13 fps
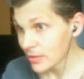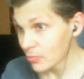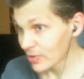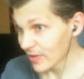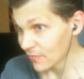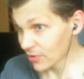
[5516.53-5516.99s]

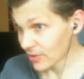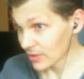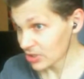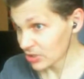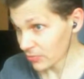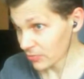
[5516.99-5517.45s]
when they've got
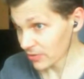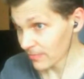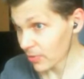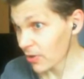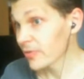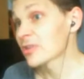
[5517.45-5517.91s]
their shields on the
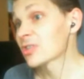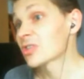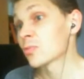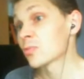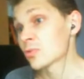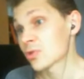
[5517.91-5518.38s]
boss, the
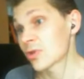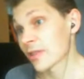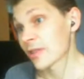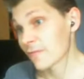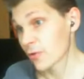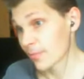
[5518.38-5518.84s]
shield will
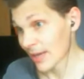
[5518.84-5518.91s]
transfer